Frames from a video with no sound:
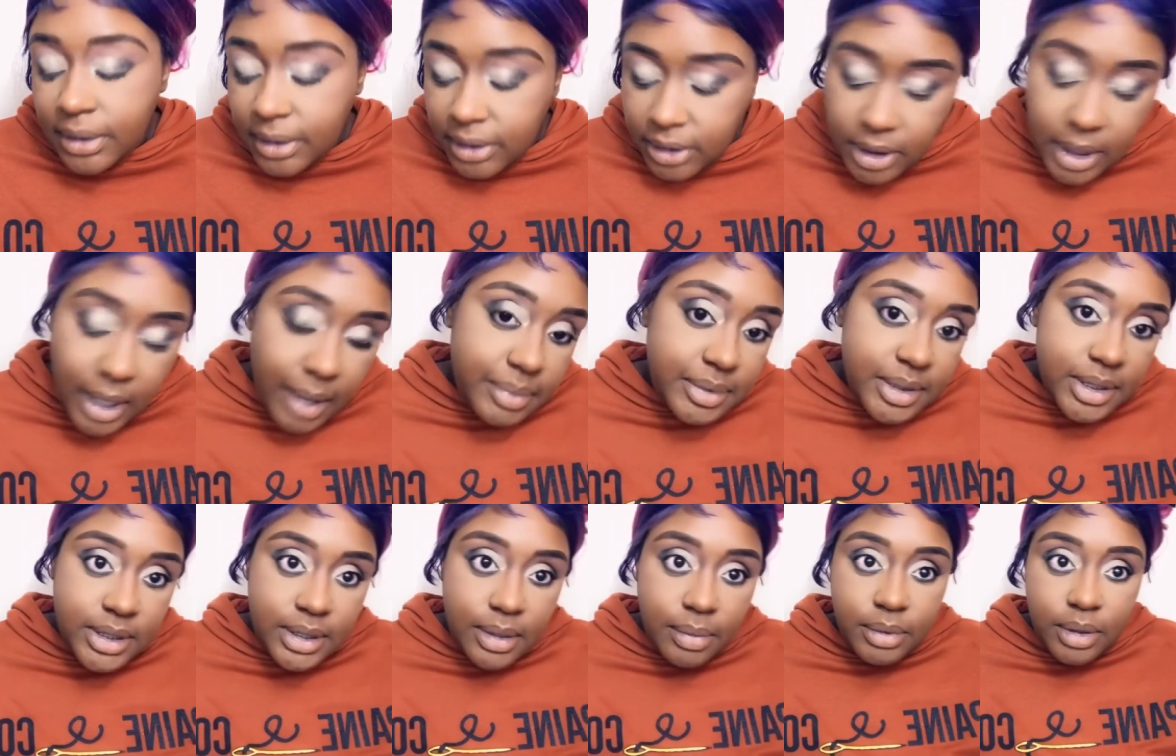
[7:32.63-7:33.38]
You're up
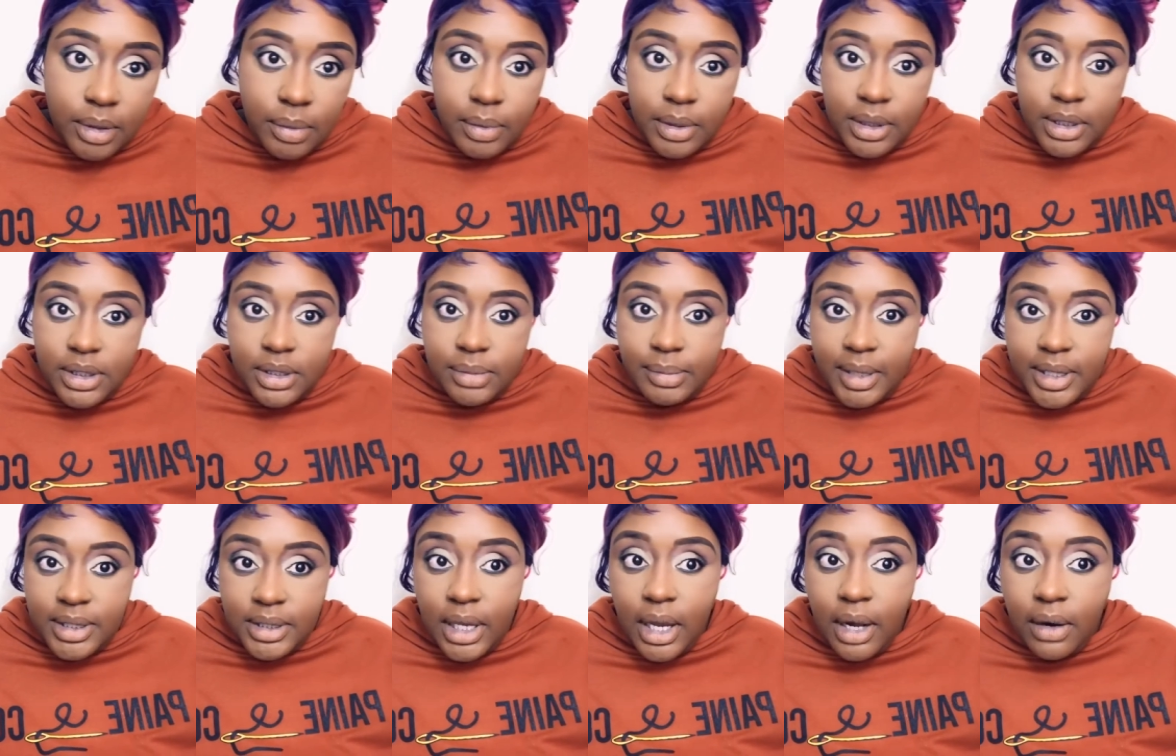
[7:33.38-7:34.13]
to something with this
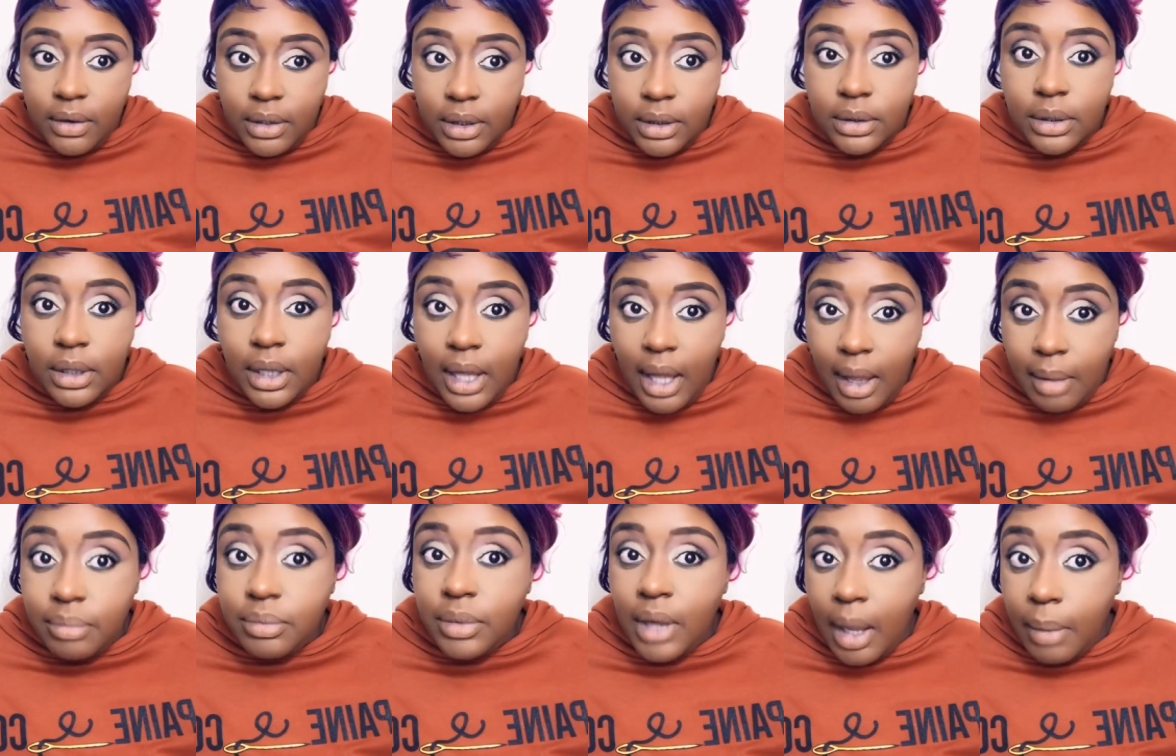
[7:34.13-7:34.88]
mascara.
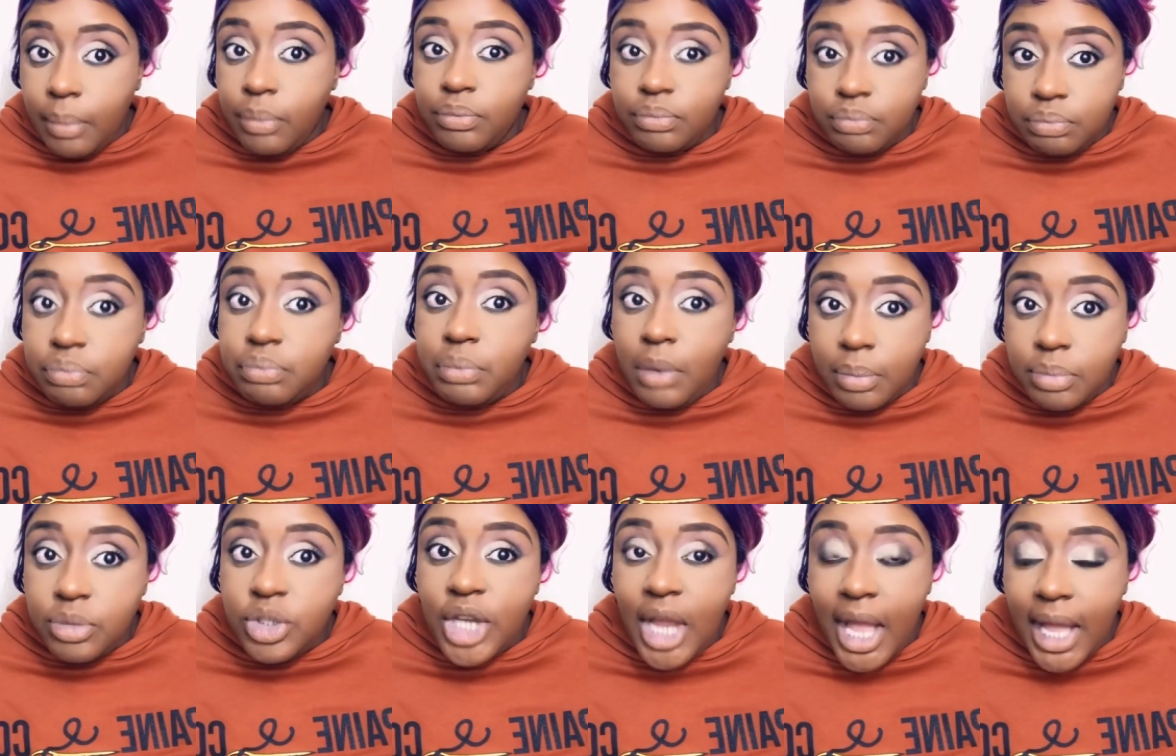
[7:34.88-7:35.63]
I'm I'm
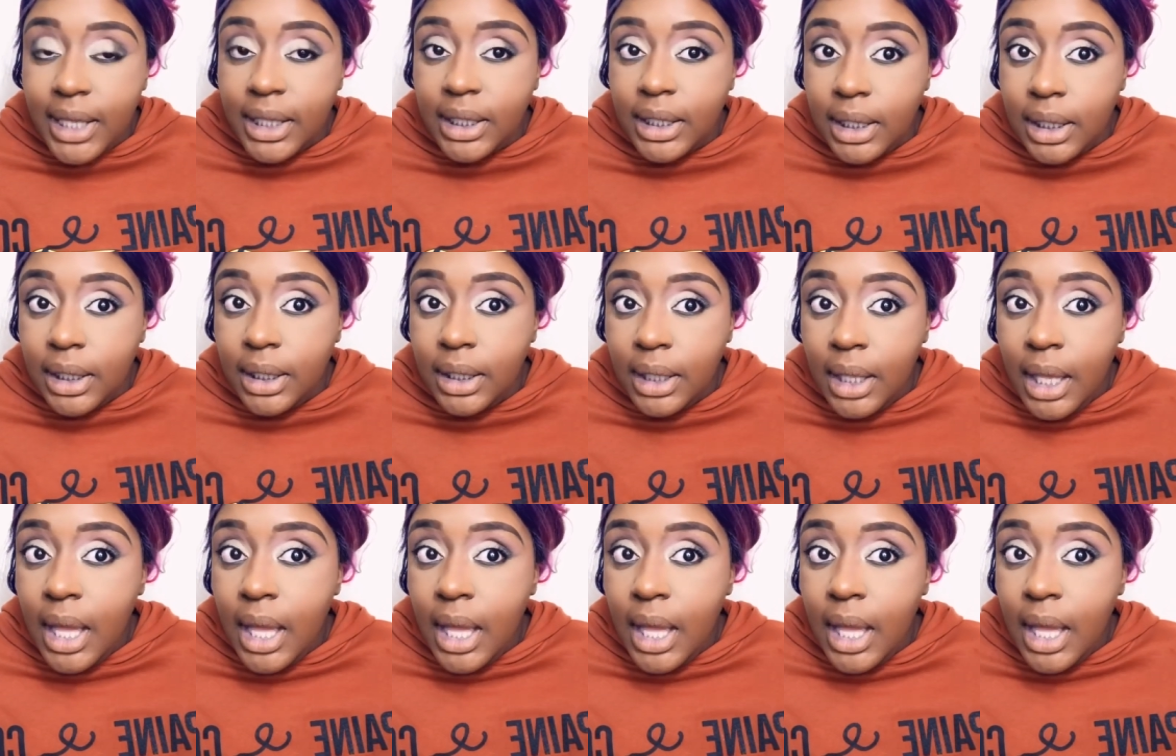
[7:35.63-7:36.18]
I'm jacking it.